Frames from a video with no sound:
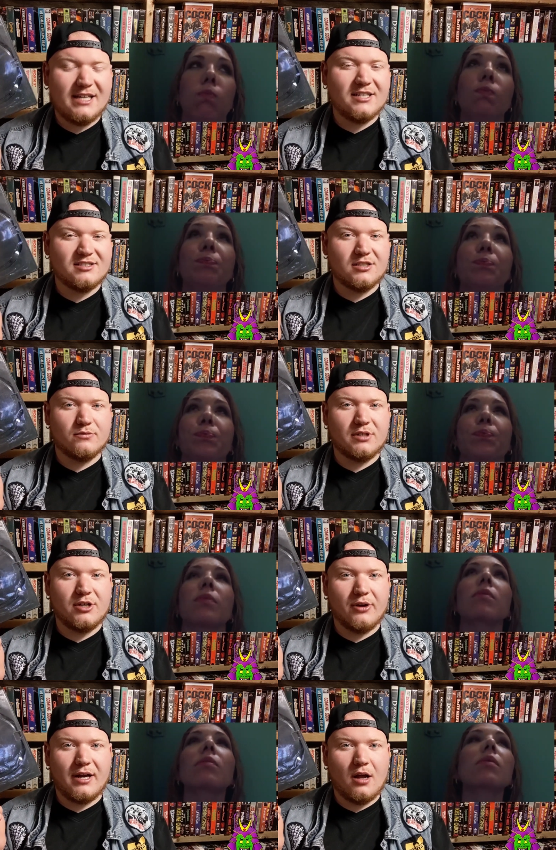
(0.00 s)
Speaker 1: He just did a
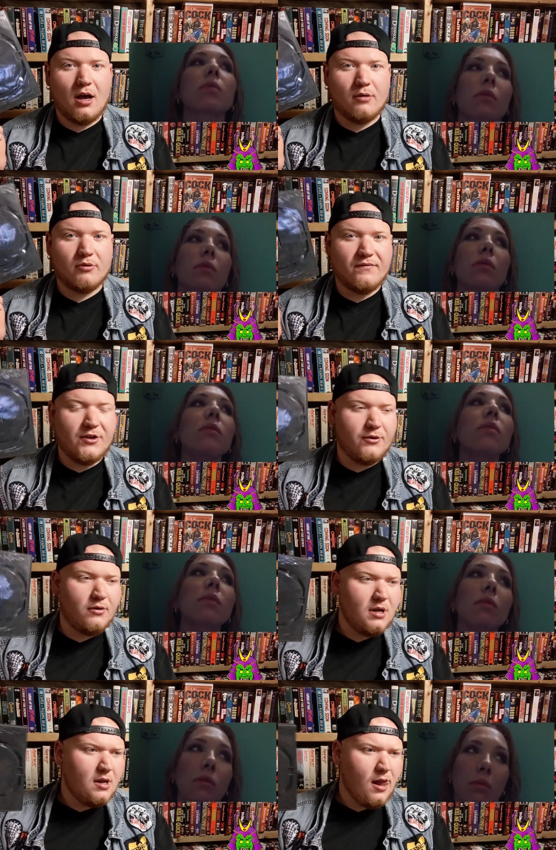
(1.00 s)
really great uh, review
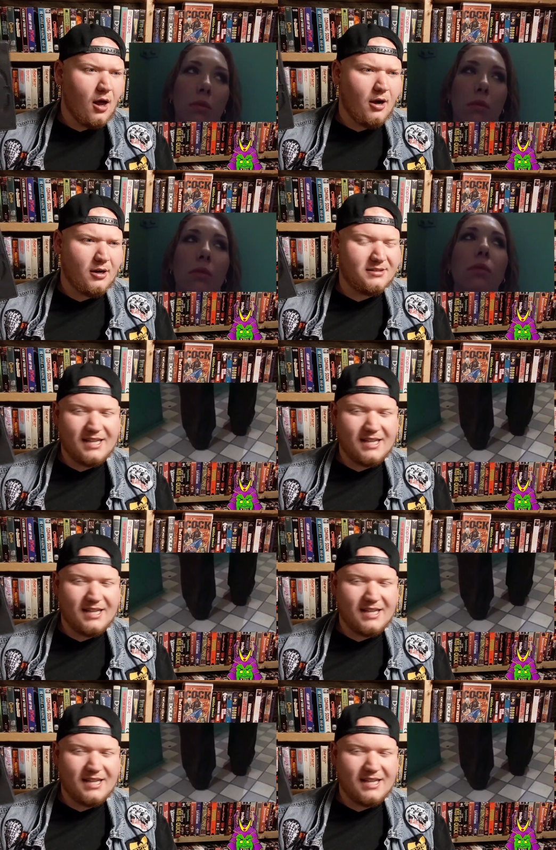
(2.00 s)
on